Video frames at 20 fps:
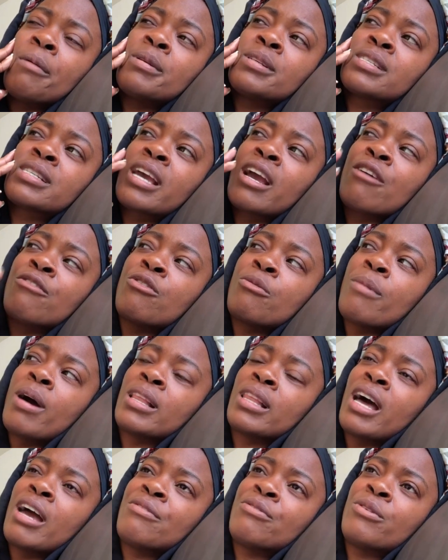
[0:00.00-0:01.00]
I'd be scared for
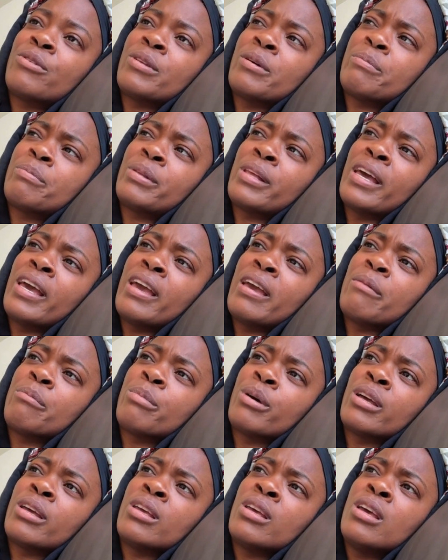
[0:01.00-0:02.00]
my life on the
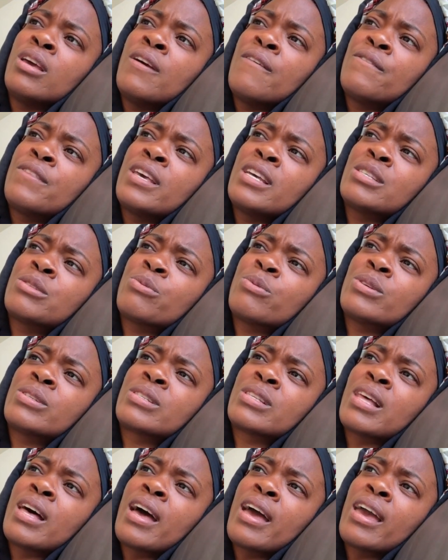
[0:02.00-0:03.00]
plane, but this
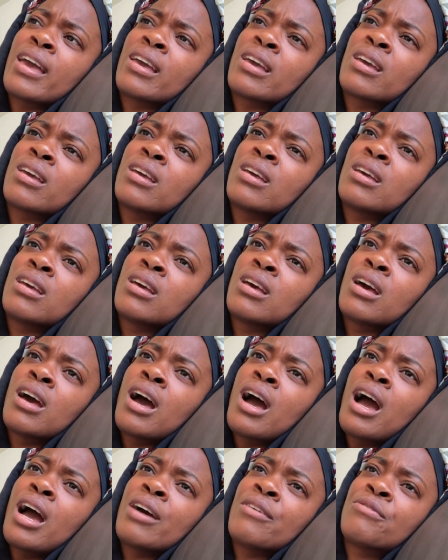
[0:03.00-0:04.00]
was like,
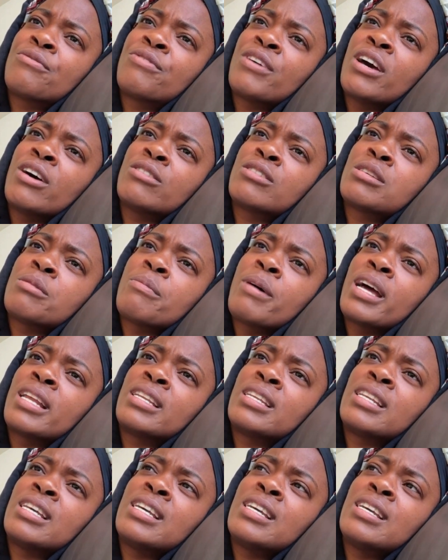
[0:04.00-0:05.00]
I fell to
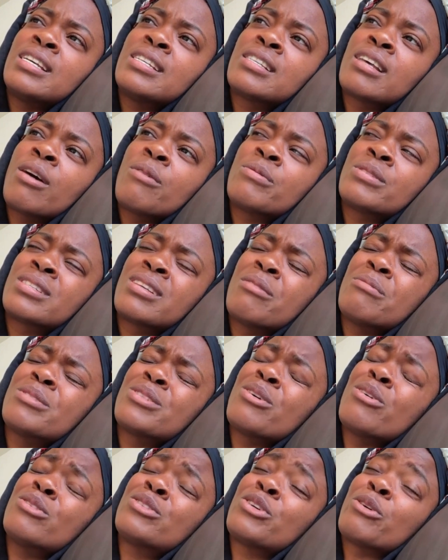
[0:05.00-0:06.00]
my knees. I was,
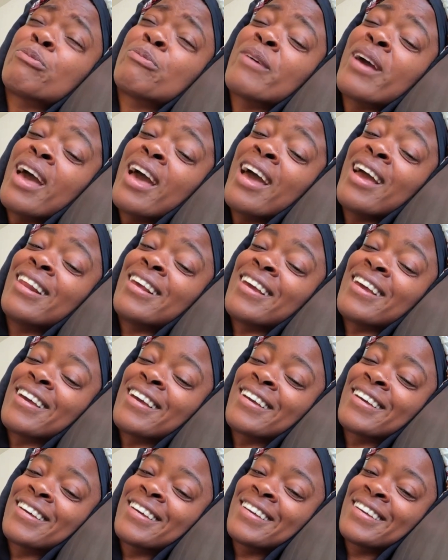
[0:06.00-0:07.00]
I'm so
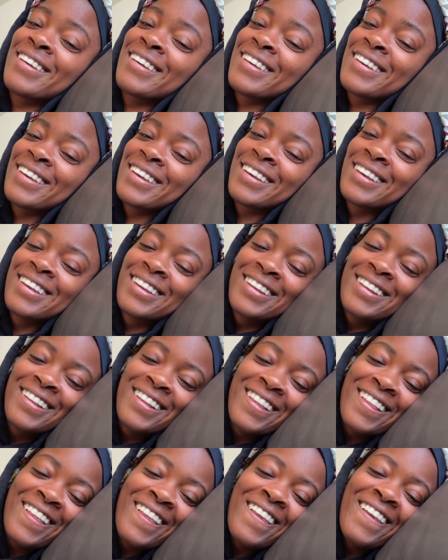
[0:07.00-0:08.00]
dramatic
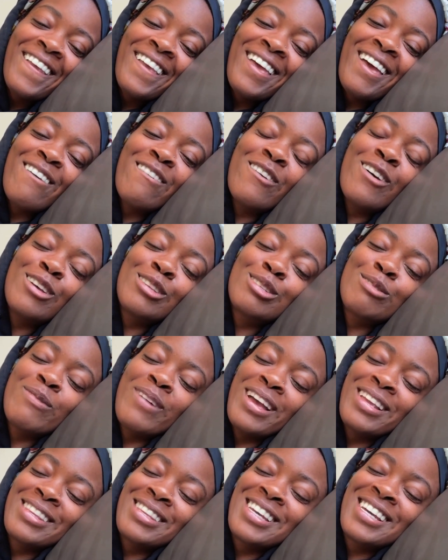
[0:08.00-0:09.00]
fell
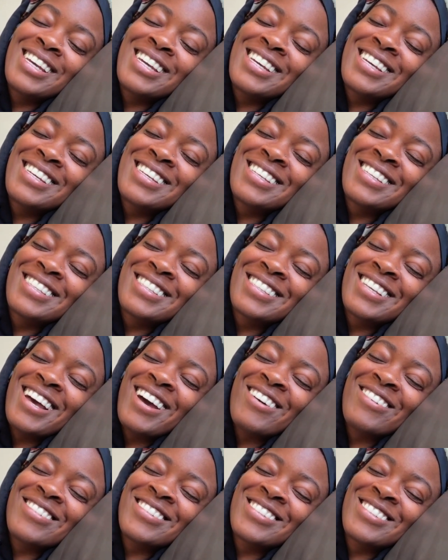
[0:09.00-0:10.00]
to my knees.
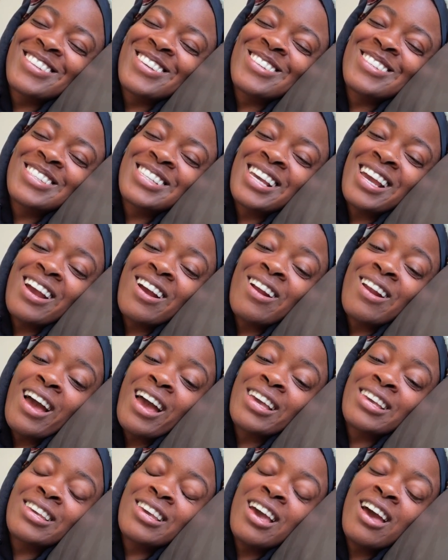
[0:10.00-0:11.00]
I was so
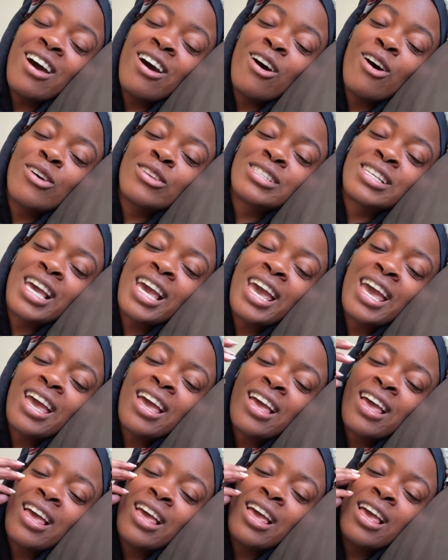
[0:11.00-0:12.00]
scared. I yelled
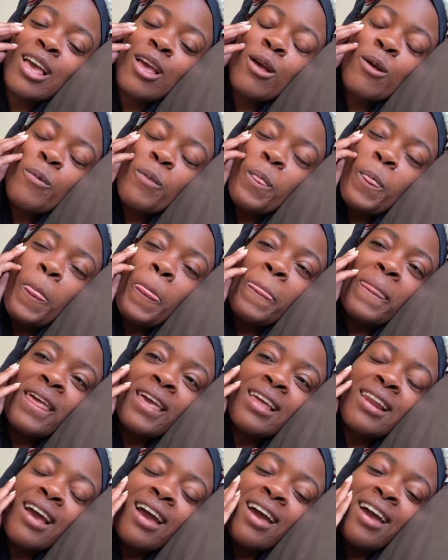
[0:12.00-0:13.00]

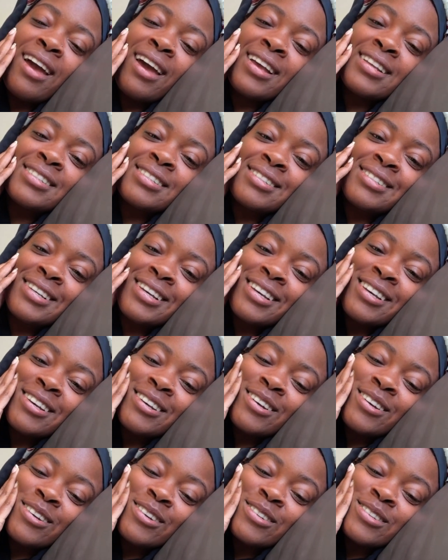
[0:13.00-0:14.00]
and I had
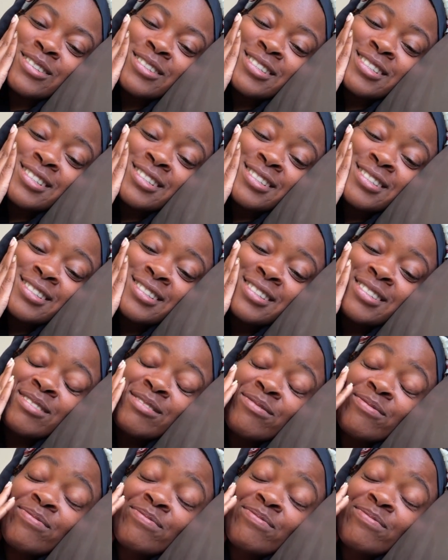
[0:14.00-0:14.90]
chills.